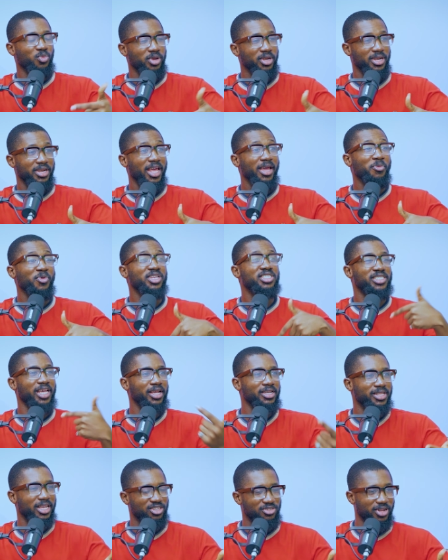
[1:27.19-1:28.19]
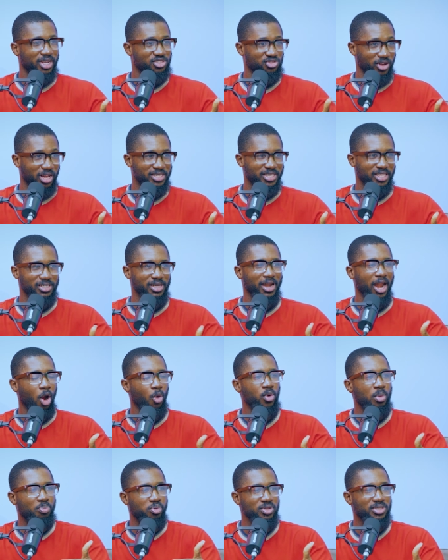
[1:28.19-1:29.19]
We they, we changed the, the, strategy. Now
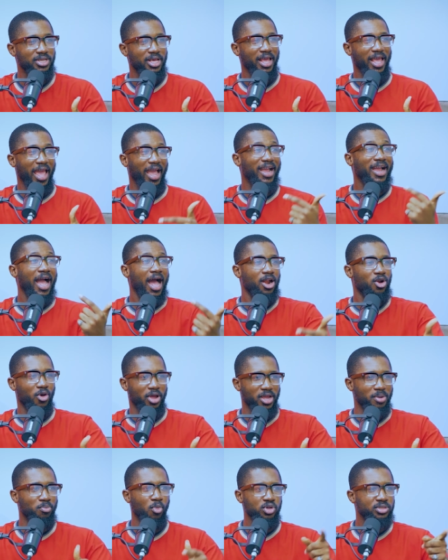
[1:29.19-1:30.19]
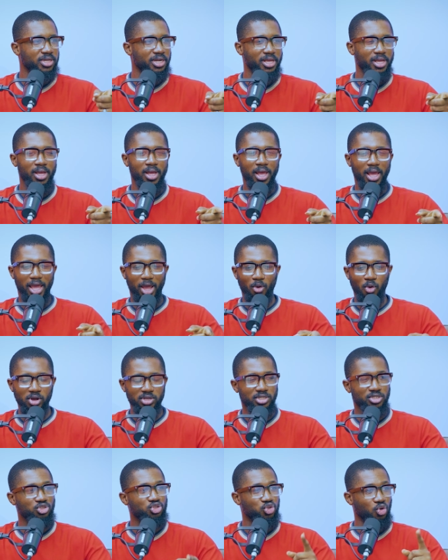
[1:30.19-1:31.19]
we put a guard on him. Mostly, it
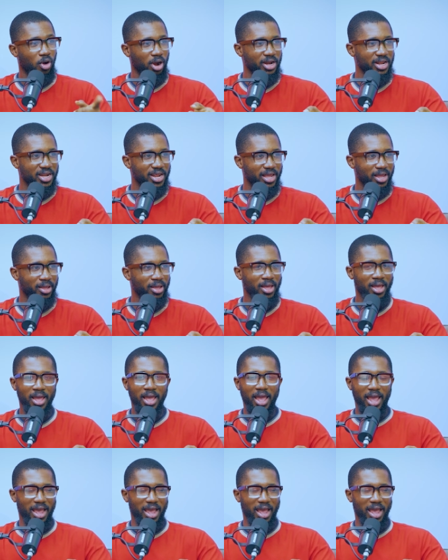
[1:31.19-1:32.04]
was Jrue Holiday, mm.